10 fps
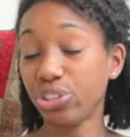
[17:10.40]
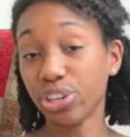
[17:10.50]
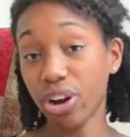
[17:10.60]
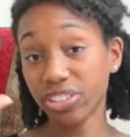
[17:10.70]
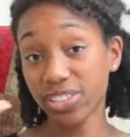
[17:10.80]

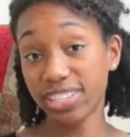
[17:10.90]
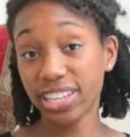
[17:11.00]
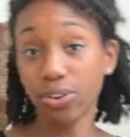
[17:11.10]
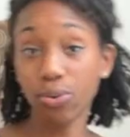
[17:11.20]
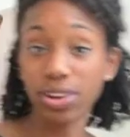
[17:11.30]
can also
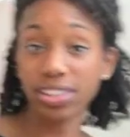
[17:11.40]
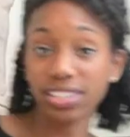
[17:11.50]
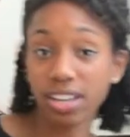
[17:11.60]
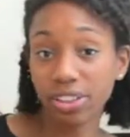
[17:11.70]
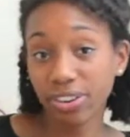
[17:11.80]
sit on
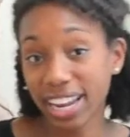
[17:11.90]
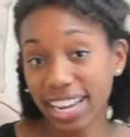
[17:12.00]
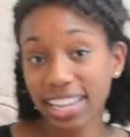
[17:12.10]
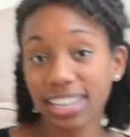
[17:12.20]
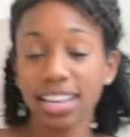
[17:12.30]
this other
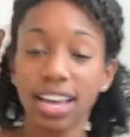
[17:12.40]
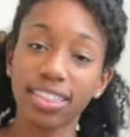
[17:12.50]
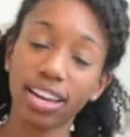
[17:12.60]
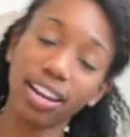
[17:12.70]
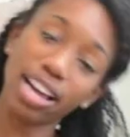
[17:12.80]
hand
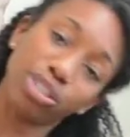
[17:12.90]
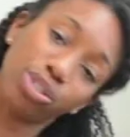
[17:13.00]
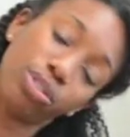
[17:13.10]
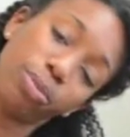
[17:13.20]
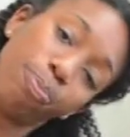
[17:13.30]
that allows
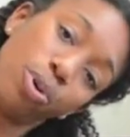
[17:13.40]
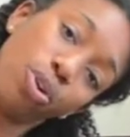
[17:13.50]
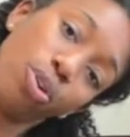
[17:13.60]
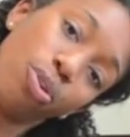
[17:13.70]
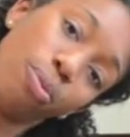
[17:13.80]
you to
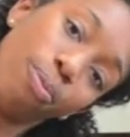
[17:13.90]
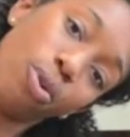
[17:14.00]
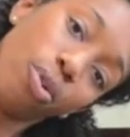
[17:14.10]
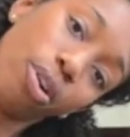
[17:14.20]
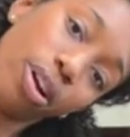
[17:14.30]
pull
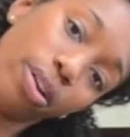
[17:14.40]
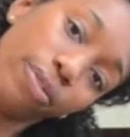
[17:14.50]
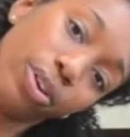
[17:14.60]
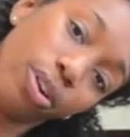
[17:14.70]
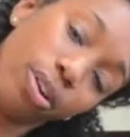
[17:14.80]
more
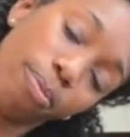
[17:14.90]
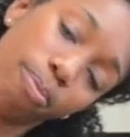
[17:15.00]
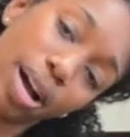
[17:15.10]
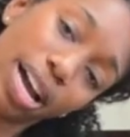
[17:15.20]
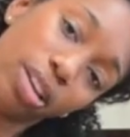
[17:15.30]
of your
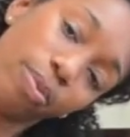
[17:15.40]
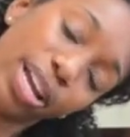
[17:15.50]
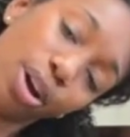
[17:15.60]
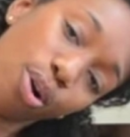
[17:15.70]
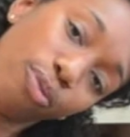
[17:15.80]
body
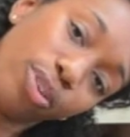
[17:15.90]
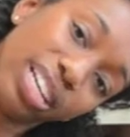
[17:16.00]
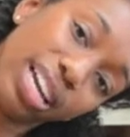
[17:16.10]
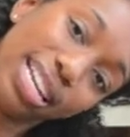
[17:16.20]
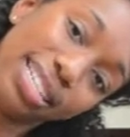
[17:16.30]
weight over to
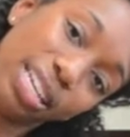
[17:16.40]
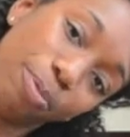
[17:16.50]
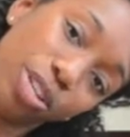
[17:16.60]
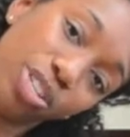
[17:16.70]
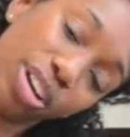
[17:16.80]
get a
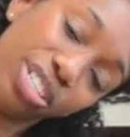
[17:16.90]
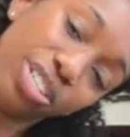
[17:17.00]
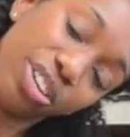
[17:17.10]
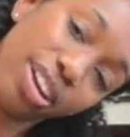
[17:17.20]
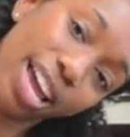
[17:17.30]
deeper stretch
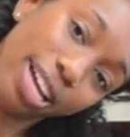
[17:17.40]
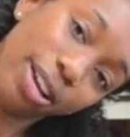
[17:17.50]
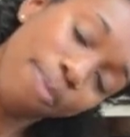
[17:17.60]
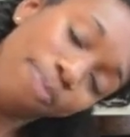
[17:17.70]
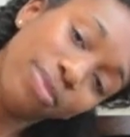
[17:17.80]
in your neck.
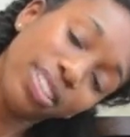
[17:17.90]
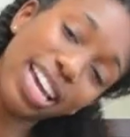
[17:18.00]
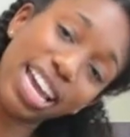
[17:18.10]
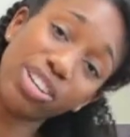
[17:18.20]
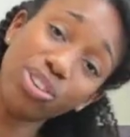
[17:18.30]

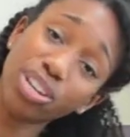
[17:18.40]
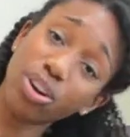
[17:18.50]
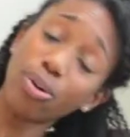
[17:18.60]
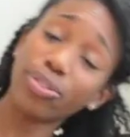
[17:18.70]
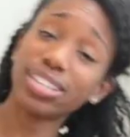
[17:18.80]
Okay, and you can
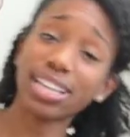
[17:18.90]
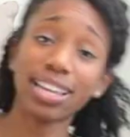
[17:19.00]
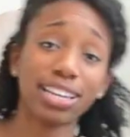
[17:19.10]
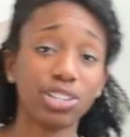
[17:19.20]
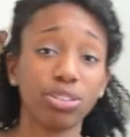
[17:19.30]
hold this. I
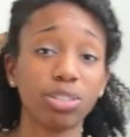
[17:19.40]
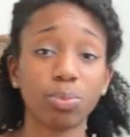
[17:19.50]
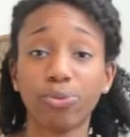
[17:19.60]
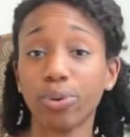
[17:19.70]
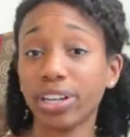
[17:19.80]
like to do this
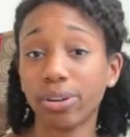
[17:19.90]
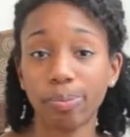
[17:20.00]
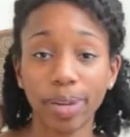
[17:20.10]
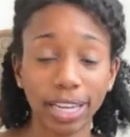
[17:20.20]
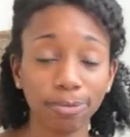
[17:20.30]
before I go to
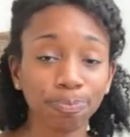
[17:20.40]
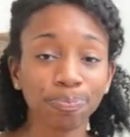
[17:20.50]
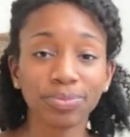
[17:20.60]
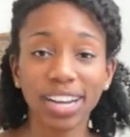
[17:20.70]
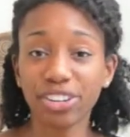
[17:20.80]
bed.
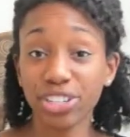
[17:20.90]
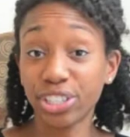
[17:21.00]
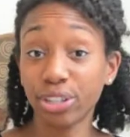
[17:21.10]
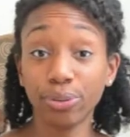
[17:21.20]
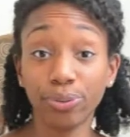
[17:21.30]
I'll just
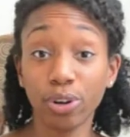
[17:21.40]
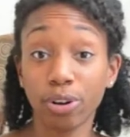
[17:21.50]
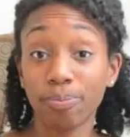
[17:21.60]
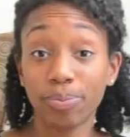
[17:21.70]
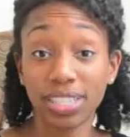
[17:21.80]
sit on the
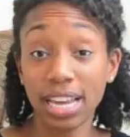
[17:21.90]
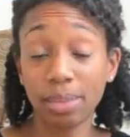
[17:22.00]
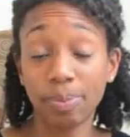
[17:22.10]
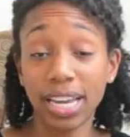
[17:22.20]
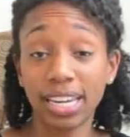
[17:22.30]
floor beside
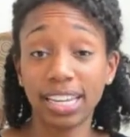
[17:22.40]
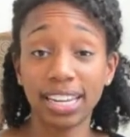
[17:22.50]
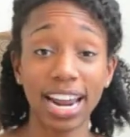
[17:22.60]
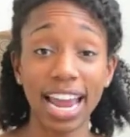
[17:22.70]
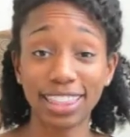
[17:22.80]
the bed,
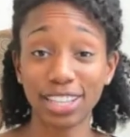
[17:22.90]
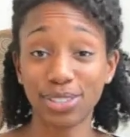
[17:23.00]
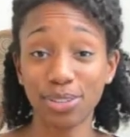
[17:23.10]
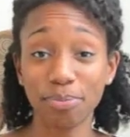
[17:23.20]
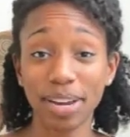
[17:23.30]
and I add this
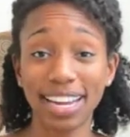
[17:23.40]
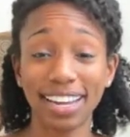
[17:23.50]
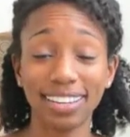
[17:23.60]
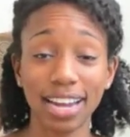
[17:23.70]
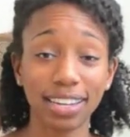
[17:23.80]
to
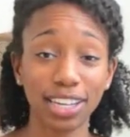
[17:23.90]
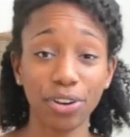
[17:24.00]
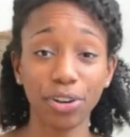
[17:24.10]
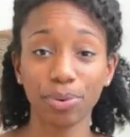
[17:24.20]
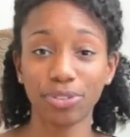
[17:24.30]
my nightly
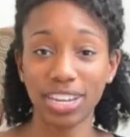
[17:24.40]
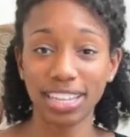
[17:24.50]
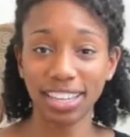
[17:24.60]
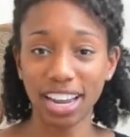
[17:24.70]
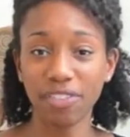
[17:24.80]
yoga routine
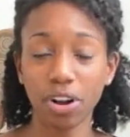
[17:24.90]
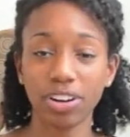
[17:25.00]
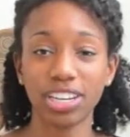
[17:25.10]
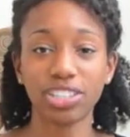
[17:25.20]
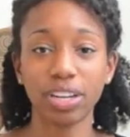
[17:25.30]
that I've
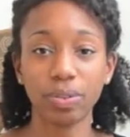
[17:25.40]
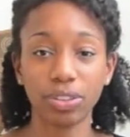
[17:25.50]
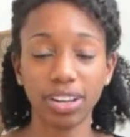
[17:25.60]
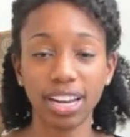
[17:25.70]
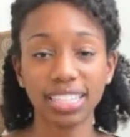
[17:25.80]
already shared
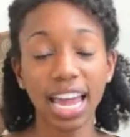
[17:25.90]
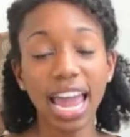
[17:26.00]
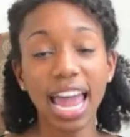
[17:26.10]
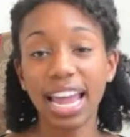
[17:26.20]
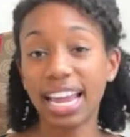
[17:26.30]
with you guys.
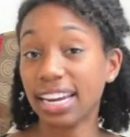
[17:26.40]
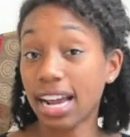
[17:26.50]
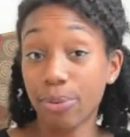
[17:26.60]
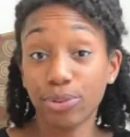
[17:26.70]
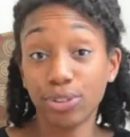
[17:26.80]
And
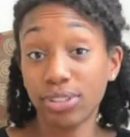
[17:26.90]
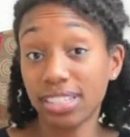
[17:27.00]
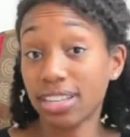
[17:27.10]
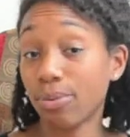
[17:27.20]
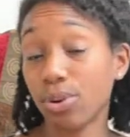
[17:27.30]
I will do
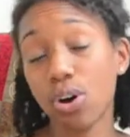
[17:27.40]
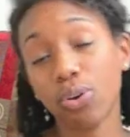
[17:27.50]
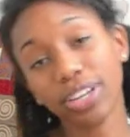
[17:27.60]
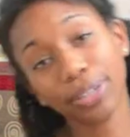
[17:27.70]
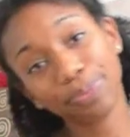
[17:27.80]
this. I will
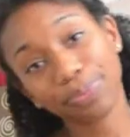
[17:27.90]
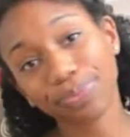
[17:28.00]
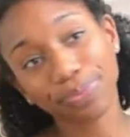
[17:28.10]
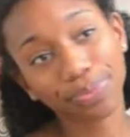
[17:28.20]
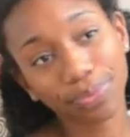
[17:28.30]
hold it.
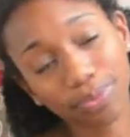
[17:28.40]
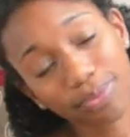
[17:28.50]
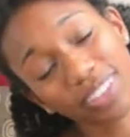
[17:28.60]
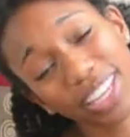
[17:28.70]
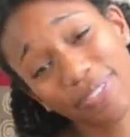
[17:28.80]

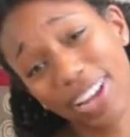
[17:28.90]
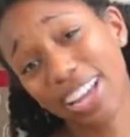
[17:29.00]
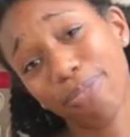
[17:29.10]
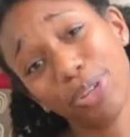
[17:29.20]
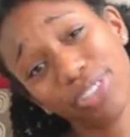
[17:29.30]
If I
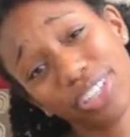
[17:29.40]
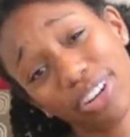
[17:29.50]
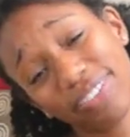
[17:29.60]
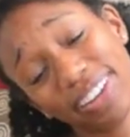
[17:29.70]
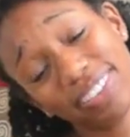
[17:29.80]
have music
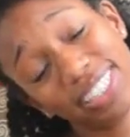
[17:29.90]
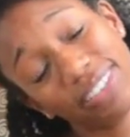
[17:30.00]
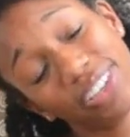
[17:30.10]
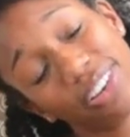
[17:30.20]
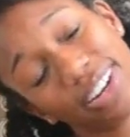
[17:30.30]
or if I have the
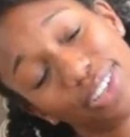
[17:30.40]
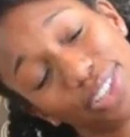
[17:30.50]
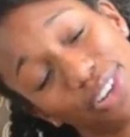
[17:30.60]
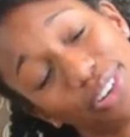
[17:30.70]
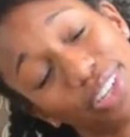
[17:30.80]
TV on, I'll
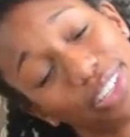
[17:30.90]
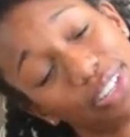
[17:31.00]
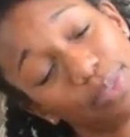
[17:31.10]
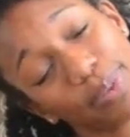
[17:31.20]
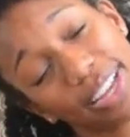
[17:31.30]
just hold it and
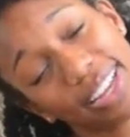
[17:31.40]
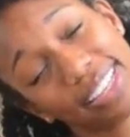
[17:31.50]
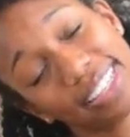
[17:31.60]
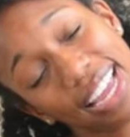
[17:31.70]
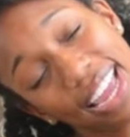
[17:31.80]
close my
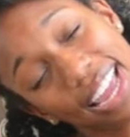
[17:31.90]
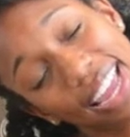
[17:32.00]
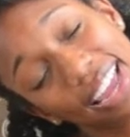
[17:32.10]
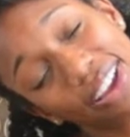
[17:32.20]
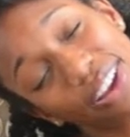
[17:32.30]
eyes
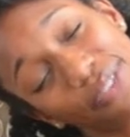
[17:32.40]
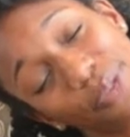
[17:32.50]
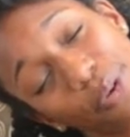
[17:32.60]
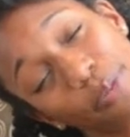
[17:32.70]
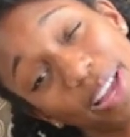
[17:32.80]

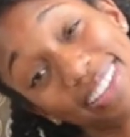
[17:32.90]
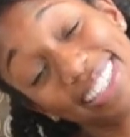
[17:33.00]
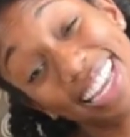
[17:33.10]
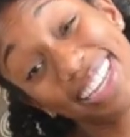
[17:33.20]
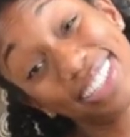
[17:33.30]
for about
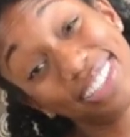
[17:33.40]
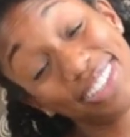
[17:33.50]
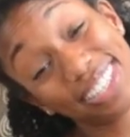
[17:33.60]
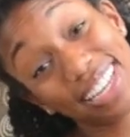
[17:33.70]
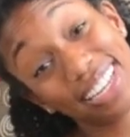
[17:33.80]
10 to
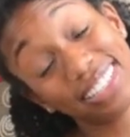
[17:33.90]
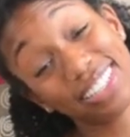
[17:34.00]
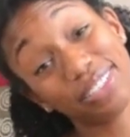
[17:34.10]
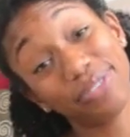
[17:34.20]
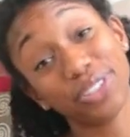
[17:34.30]
30 seconds
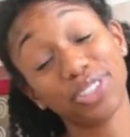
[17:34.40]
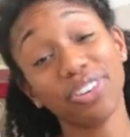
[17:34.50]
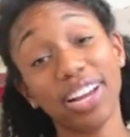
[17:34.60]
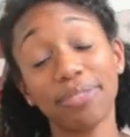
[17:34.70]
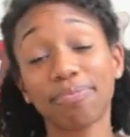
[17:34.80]
because it feels
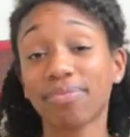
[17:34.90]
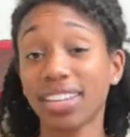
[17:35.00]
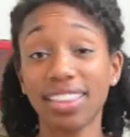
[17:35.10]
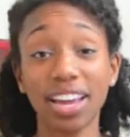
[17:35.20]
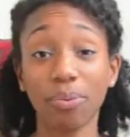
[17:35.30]
great,
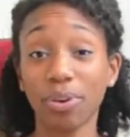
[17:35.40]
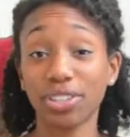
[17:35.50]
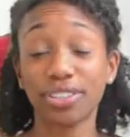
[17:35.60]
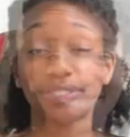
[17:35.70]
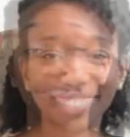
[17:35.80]
and that works.